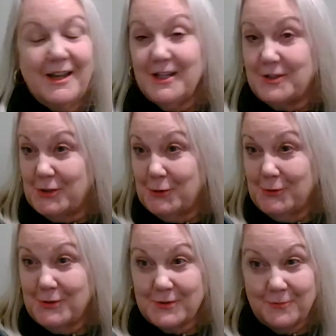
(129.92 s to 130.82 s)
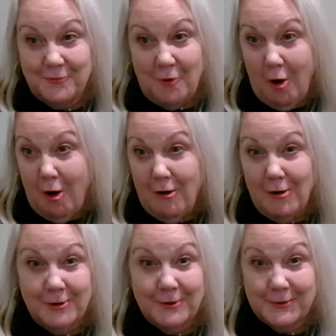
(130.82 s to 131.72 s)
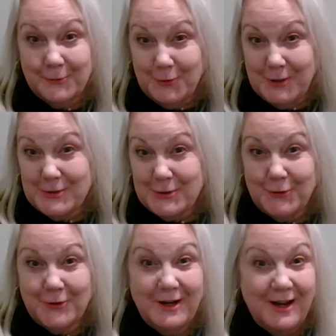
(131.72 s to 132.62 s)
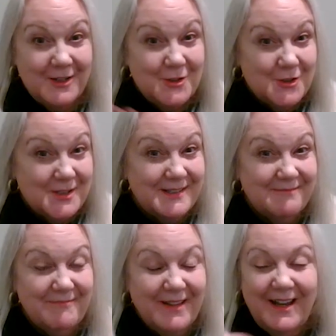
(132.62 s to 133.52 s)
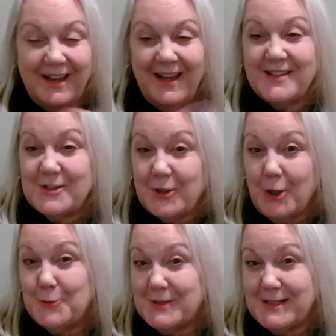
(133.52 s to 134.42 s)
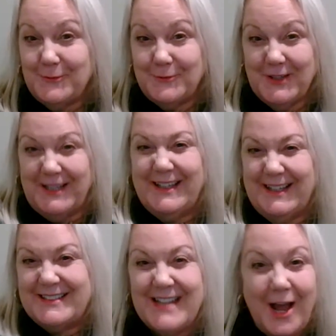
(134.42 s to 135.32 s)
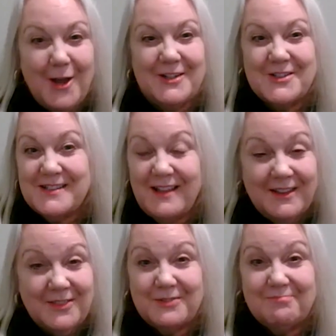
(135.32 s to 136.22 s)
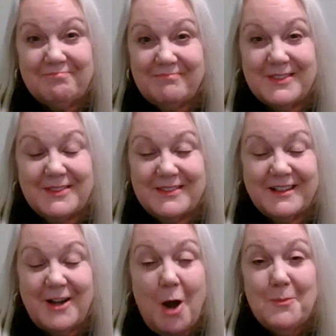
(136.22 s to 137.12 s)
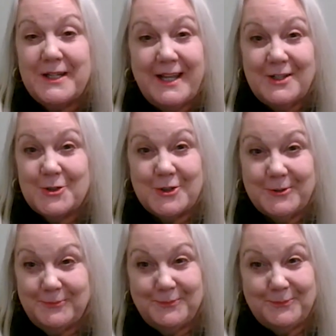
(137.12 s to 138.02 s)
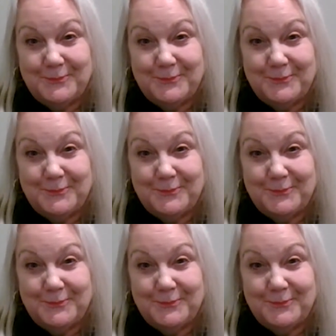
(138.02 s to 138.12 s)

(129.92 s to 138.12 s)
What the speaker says: exudes fall and winter. It has a cozy fit. I just like the combination.